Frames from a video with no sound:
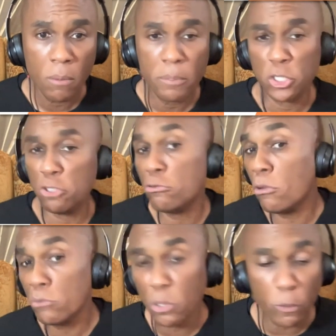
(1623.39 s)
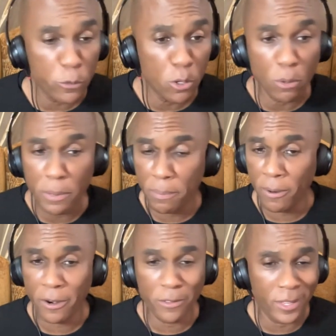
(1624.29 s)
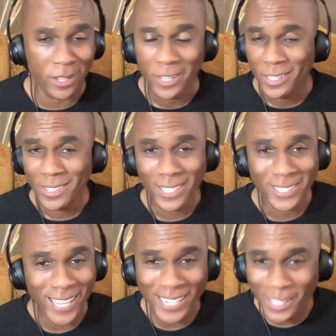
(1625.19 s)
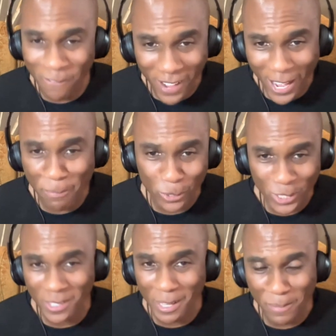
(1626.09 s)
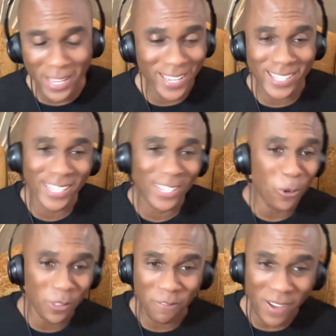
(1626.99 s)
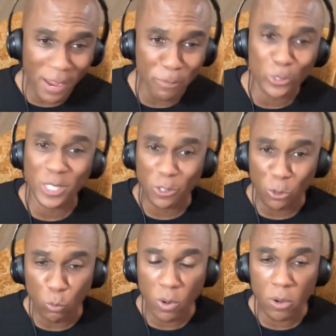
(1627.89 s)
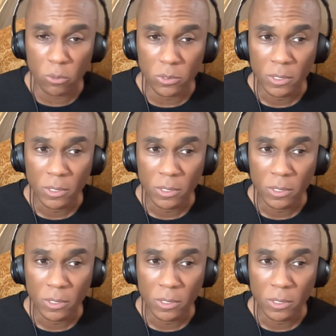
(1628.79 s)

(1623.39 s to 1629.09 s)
You don't know if you're going to be part of the, the 95% that may get it or the 5% who won't.